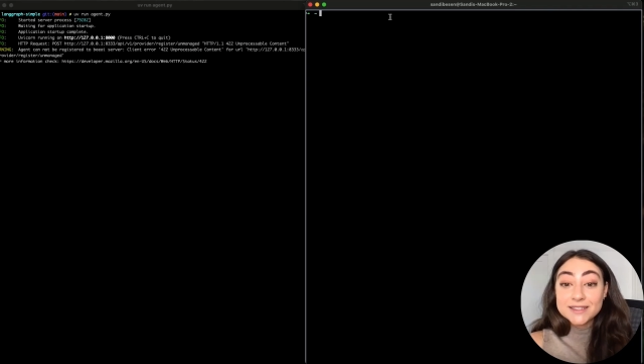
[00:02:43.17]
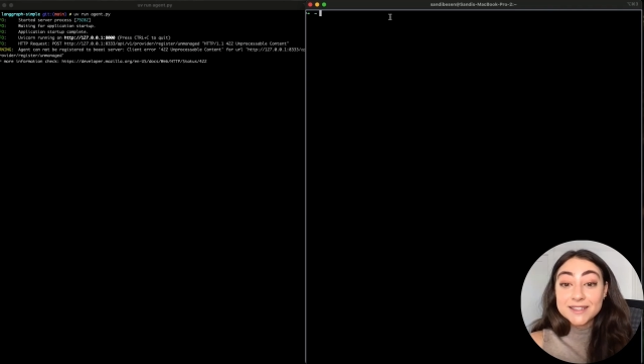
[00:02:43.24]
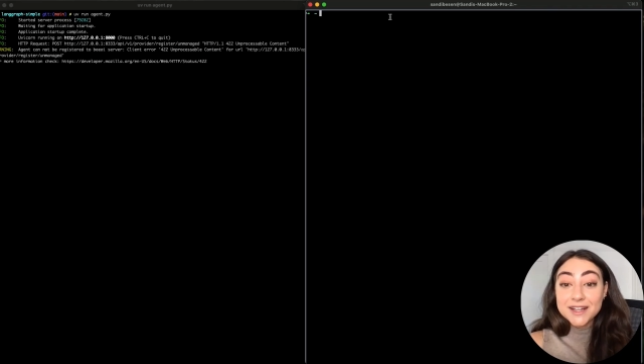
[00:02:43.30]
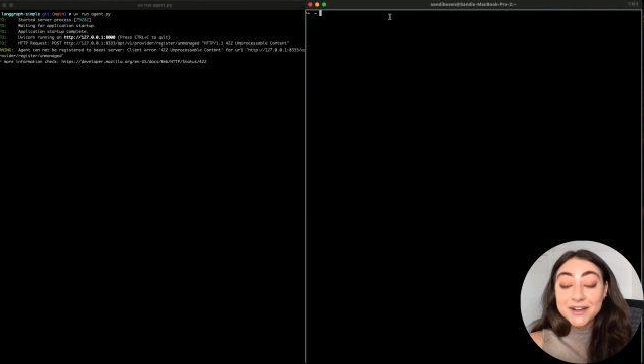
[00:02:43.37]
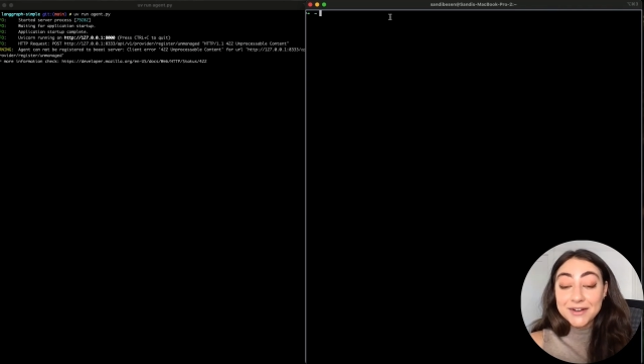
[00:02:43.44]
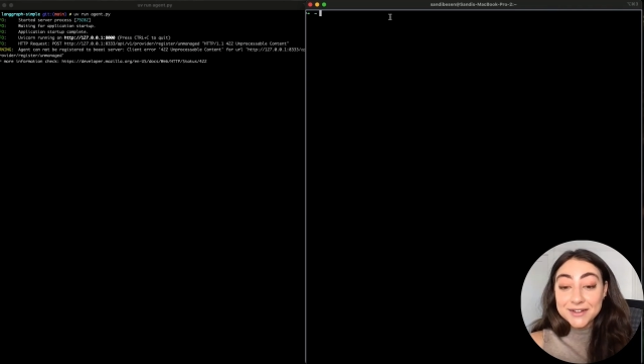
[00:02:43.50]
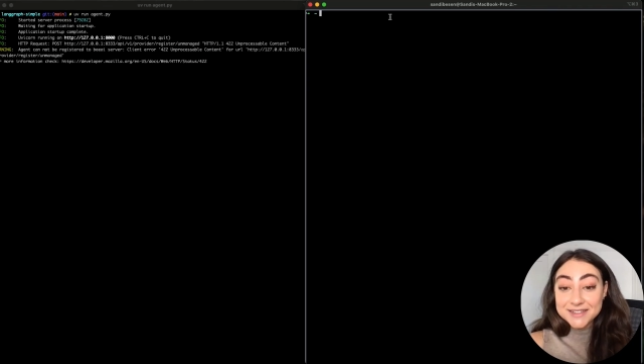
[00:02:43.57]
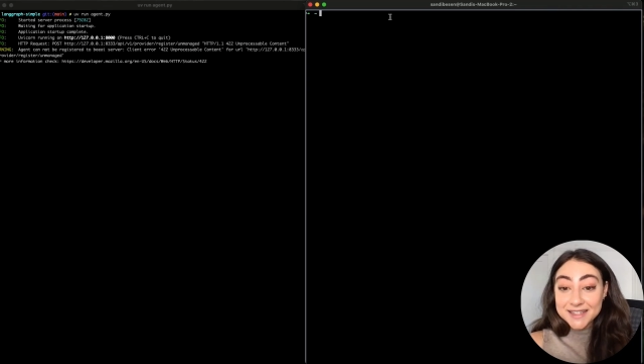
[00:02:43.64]
that
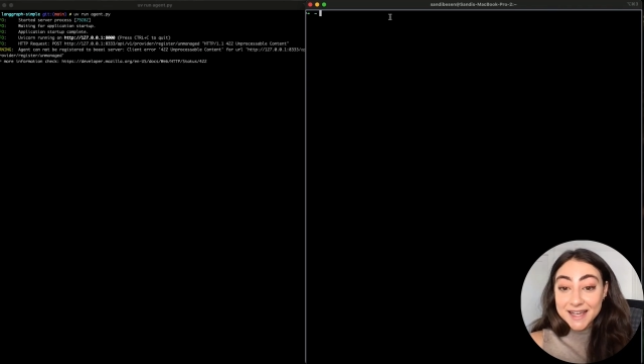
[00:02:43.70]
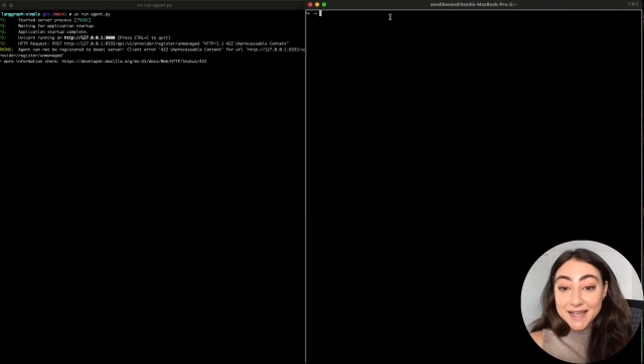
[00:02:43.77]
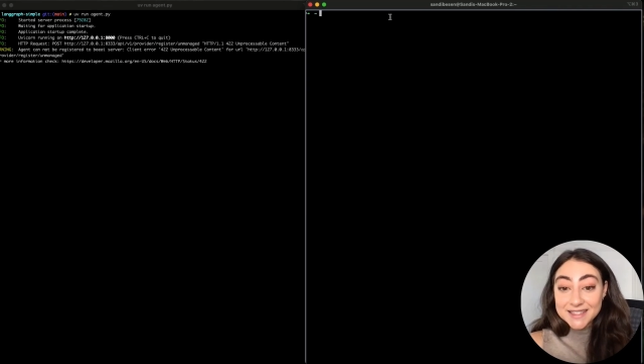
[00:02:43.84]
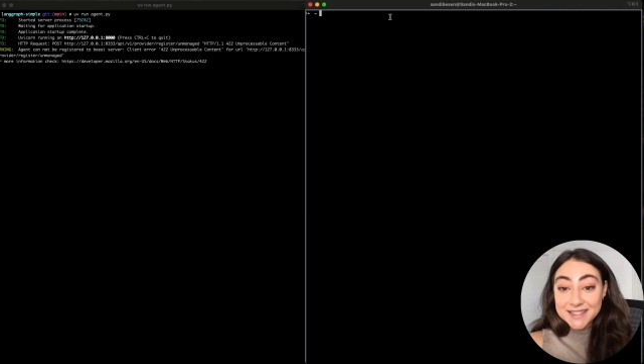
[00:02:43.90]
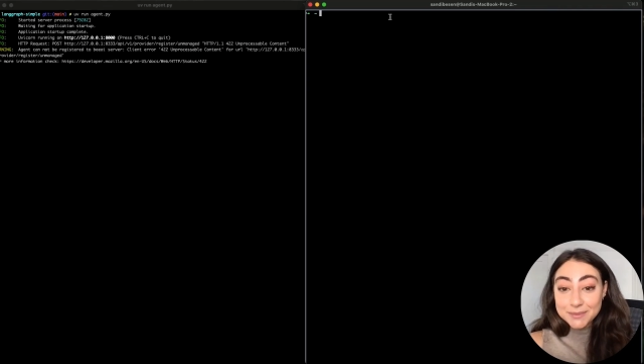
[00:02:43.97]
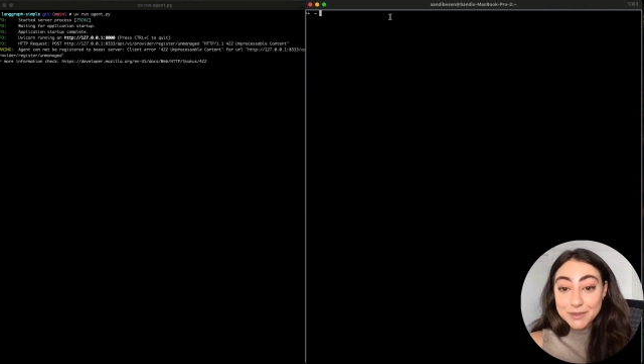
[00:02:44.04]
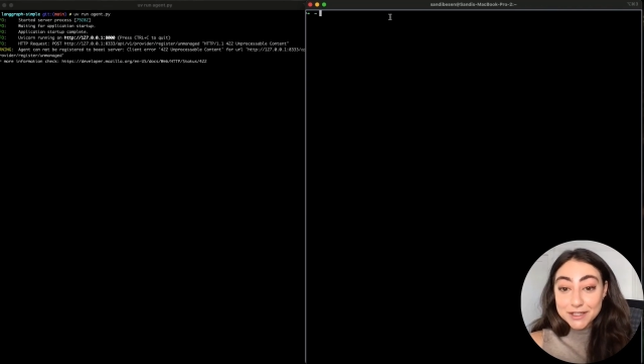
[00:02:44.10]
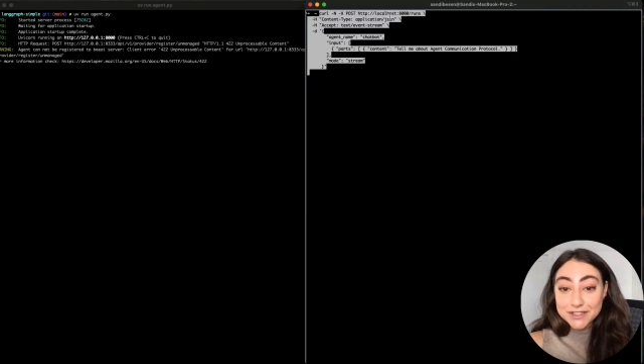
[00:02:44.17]
calls the
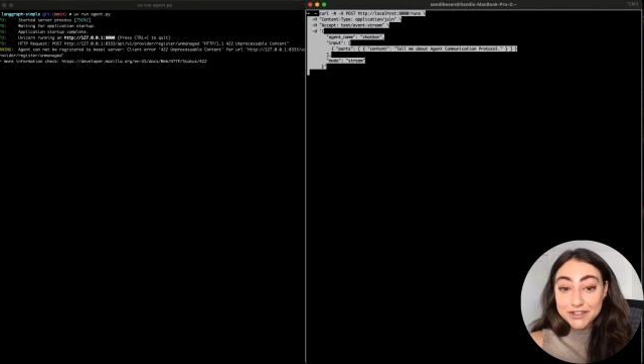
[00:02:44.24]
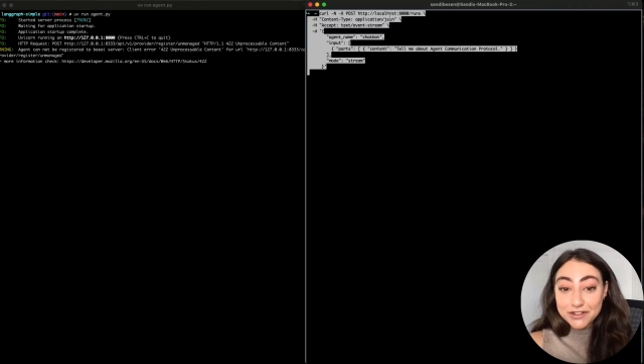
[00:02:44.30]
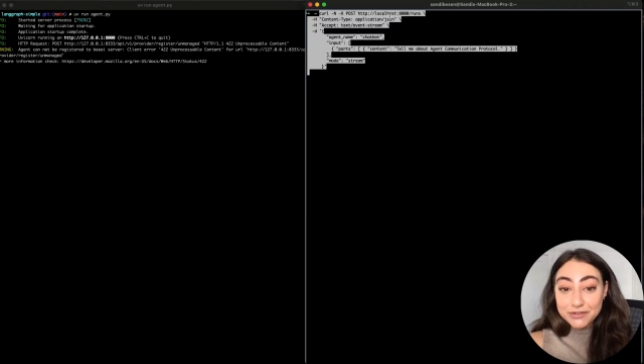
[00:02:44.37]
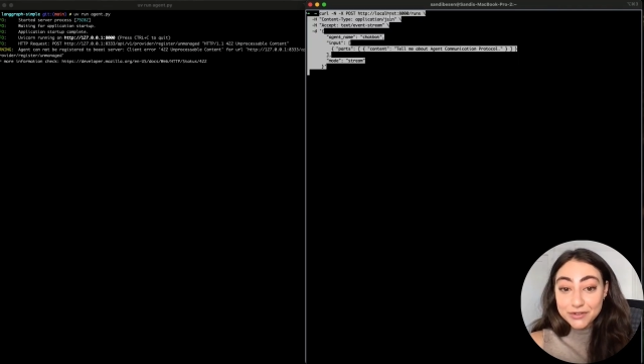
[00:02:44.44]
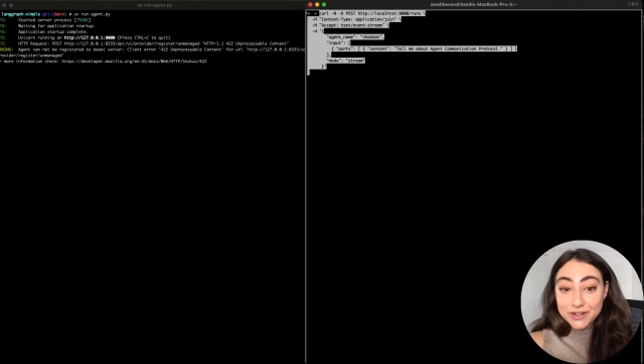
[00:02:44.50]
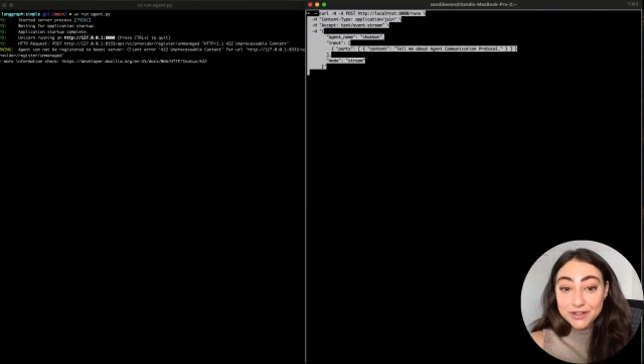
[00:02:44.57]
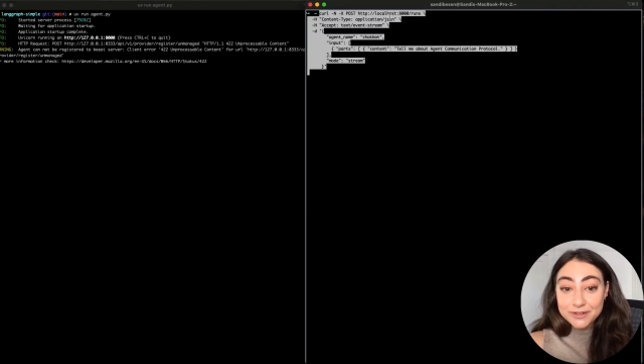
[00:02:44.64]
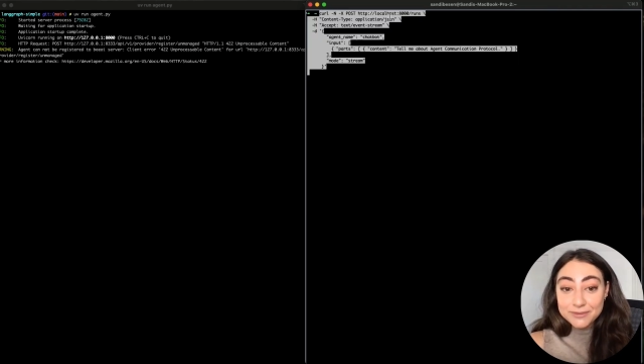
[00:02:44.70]
ACP
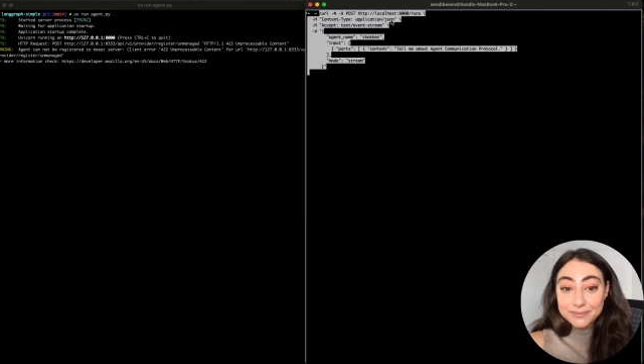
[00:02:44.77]
server.